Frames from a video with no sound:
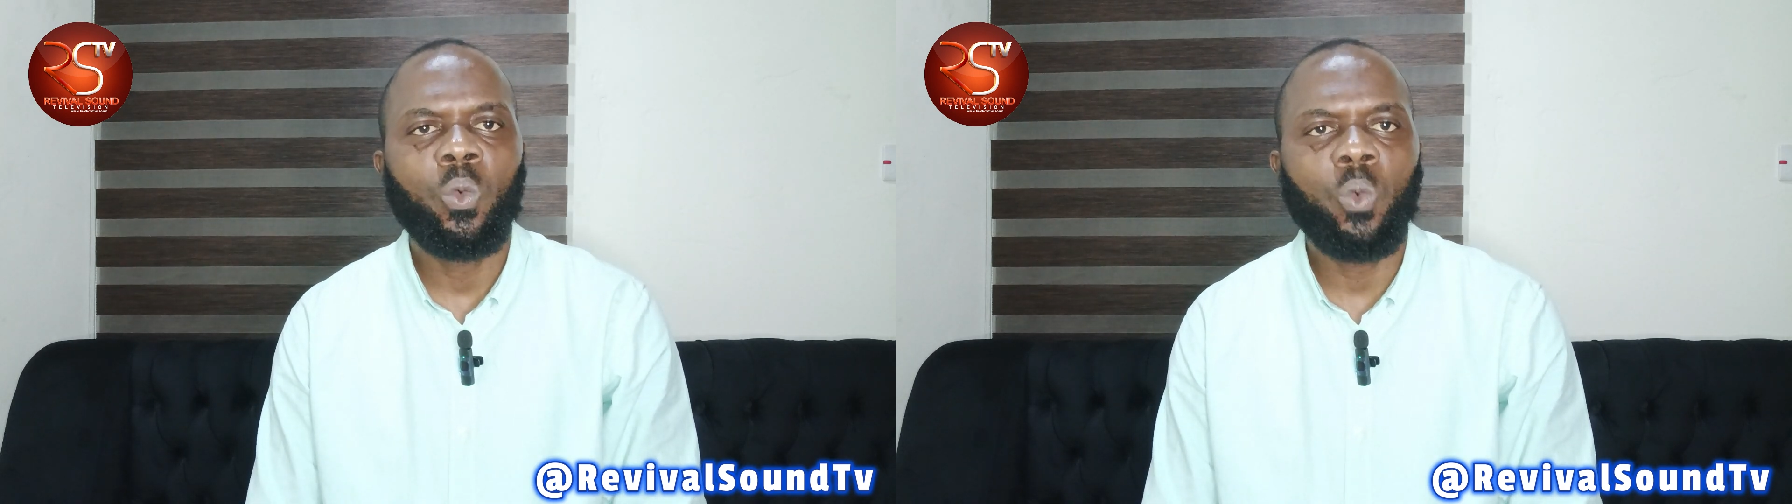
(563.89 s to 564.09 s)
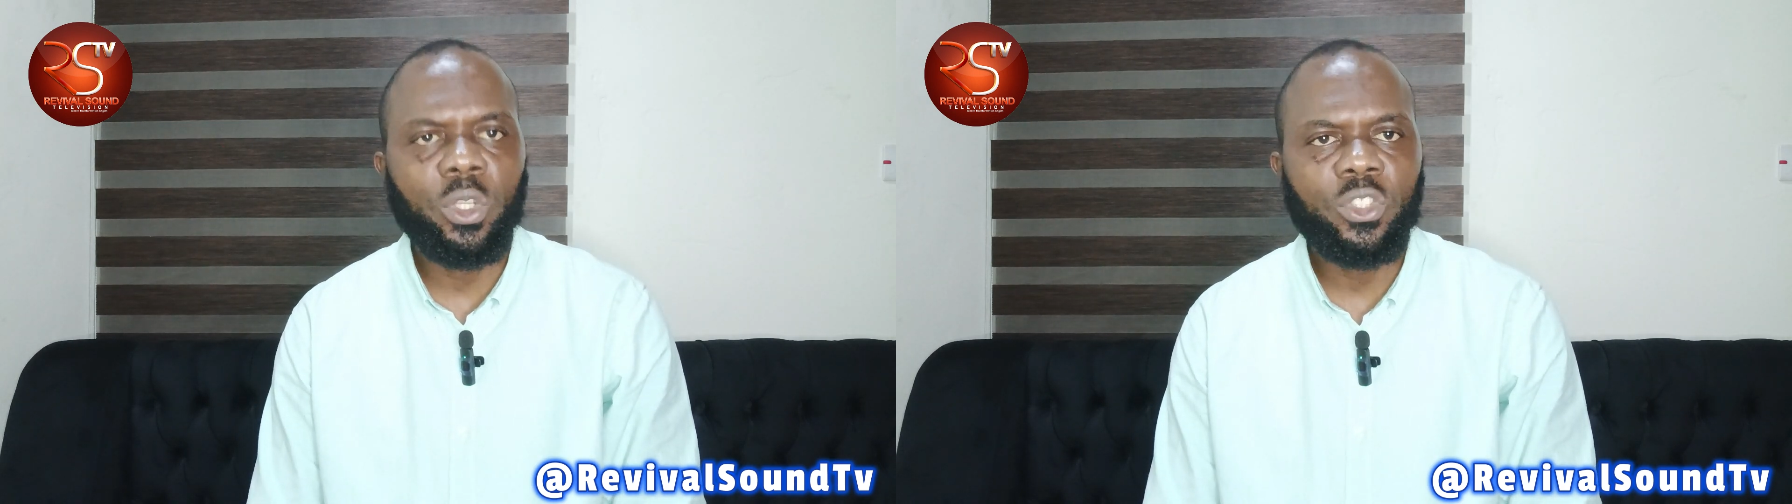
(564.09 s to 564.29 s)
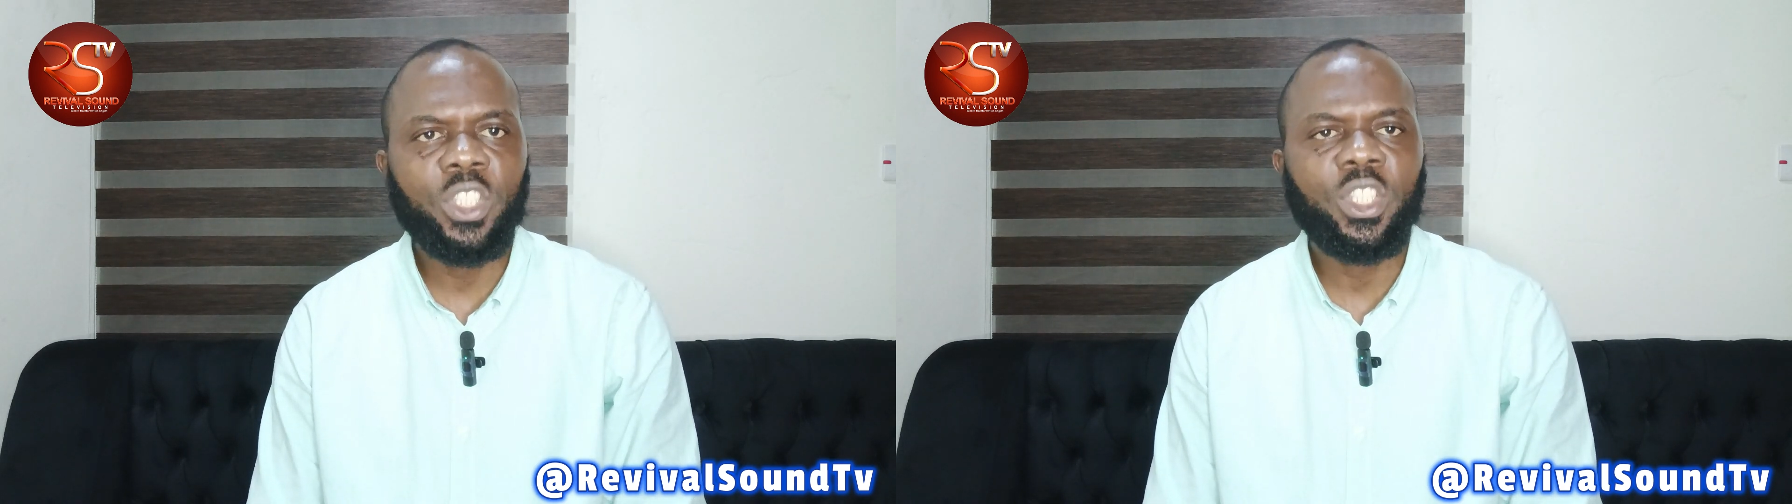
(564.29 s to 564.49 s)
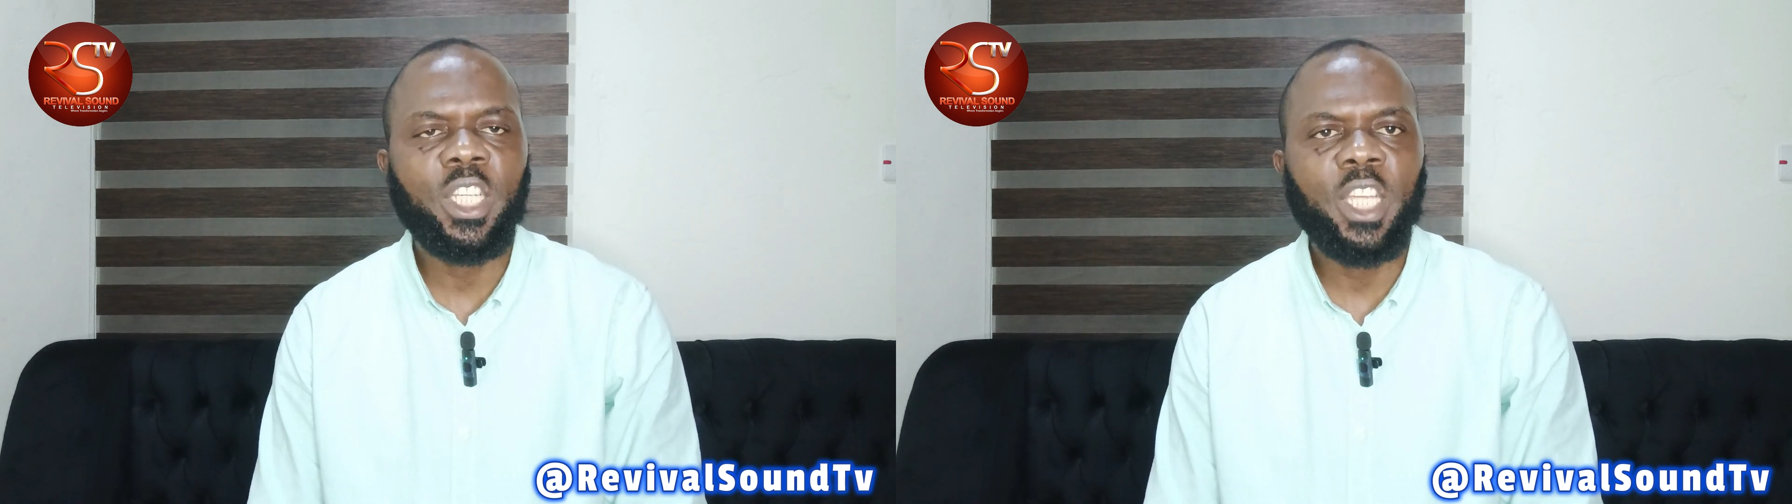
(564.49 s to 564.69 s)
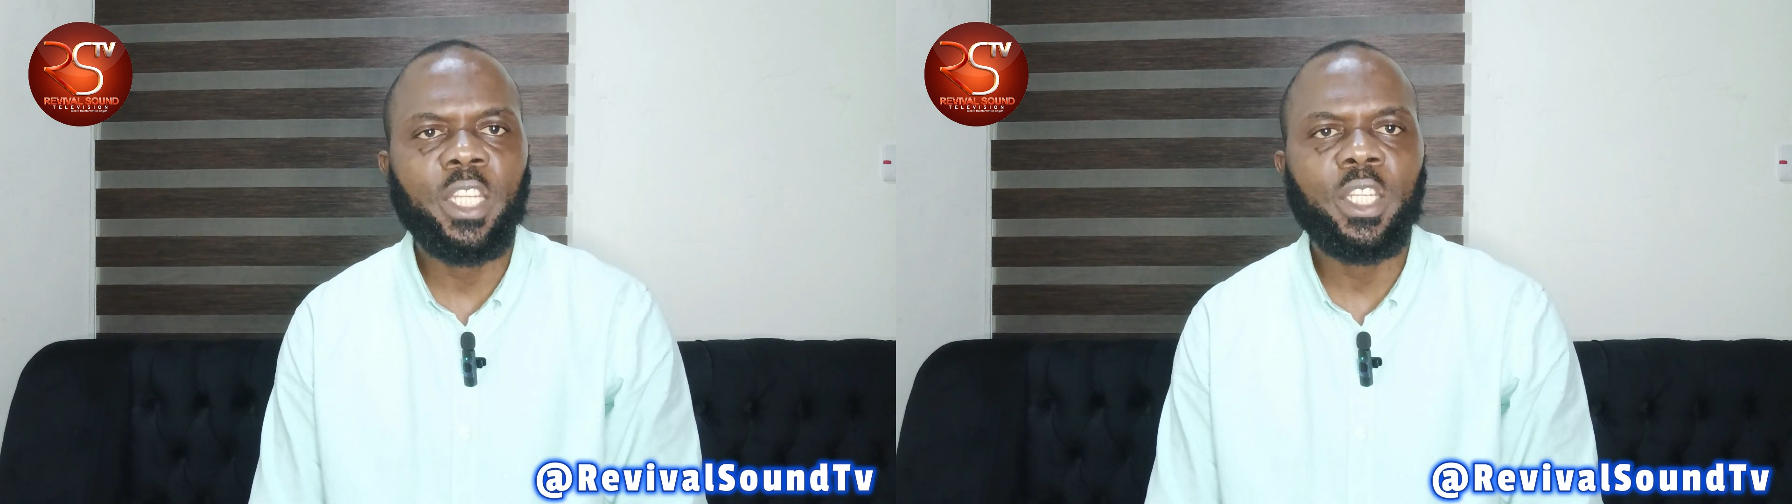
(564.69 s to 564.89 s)
Watch it
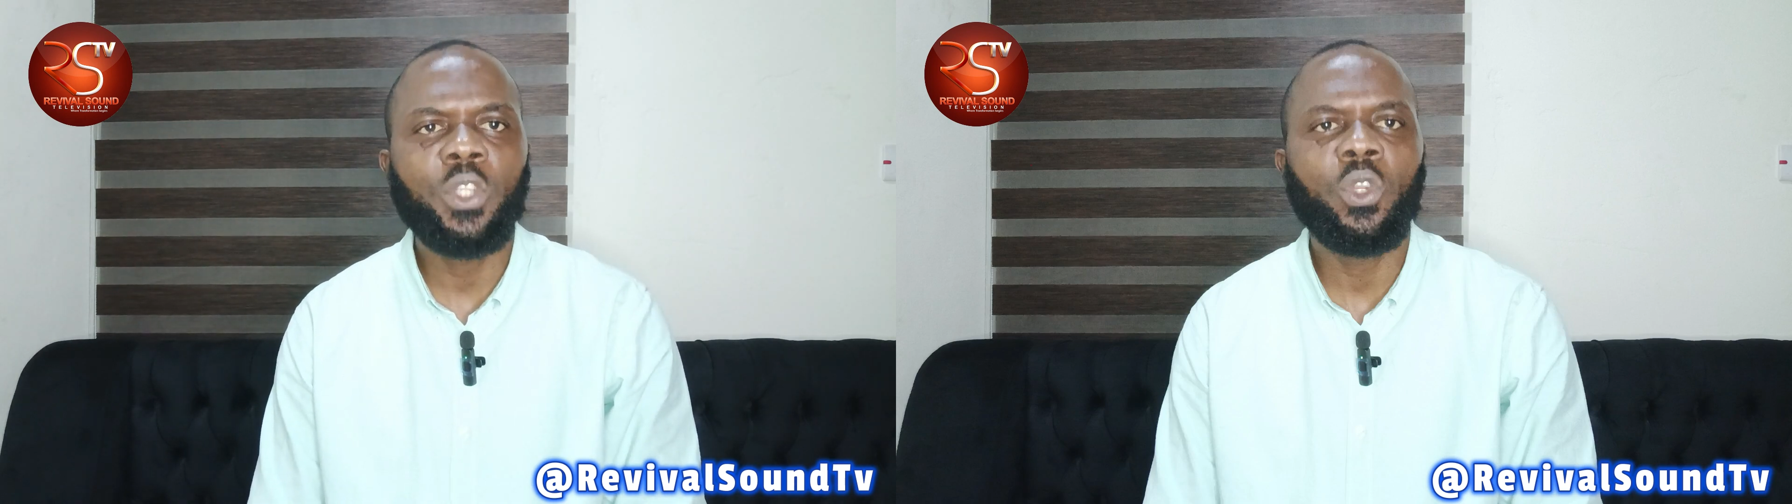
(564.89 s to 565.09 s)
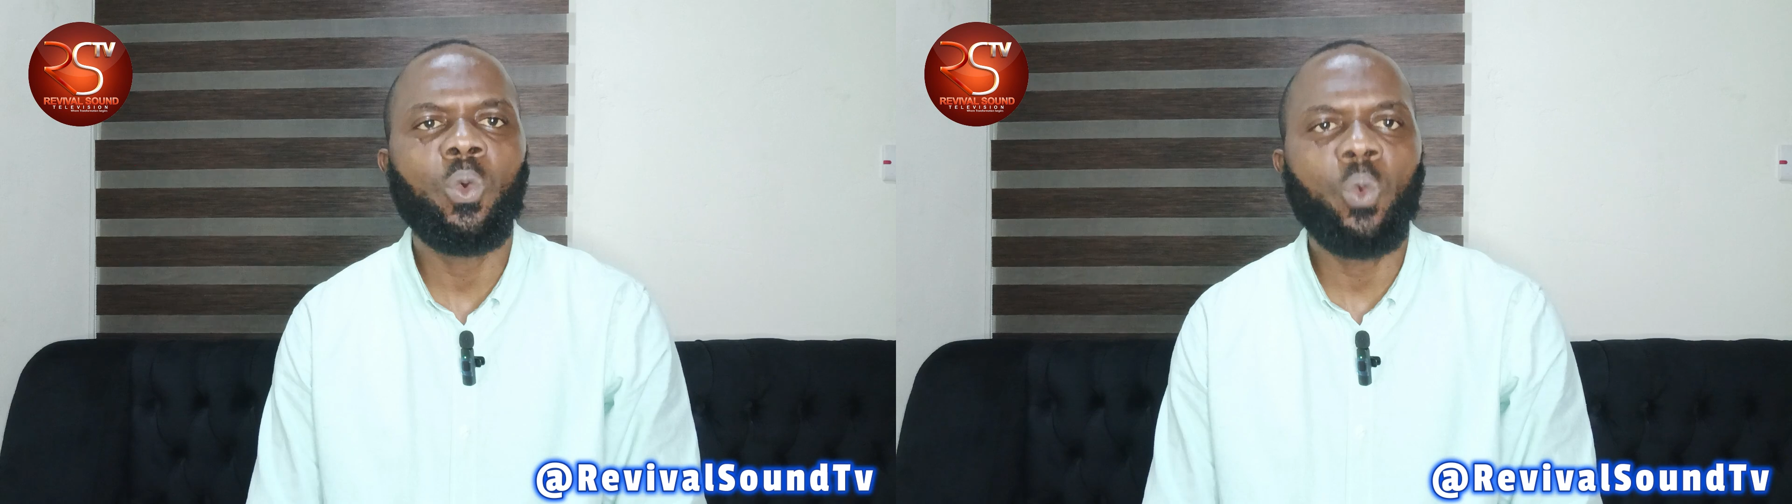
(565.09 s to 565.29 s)
again. You know,